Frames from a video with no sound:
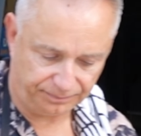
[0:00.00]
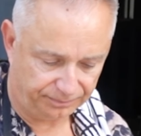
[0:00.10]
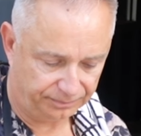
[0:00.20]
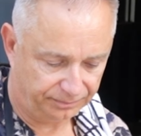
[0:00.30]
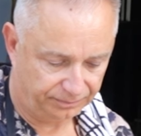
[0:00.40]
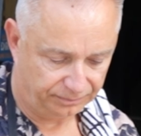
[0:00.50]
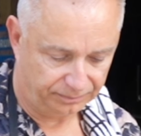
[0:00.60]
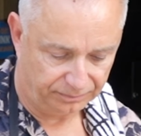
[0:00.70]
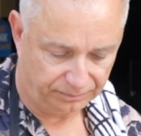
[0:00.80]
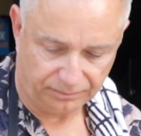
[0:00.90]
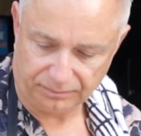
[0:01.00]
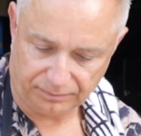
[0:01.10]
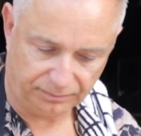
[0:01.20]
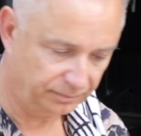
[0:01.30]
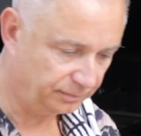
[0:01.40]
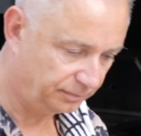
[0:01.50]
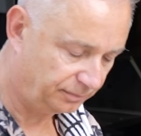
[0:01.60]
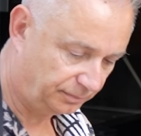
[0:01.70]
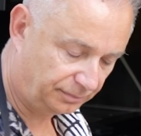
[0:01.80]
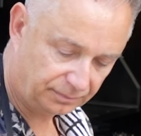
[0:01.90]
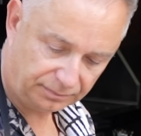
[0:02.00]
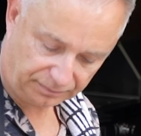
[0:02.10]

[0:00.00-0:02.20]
Nobody speaks.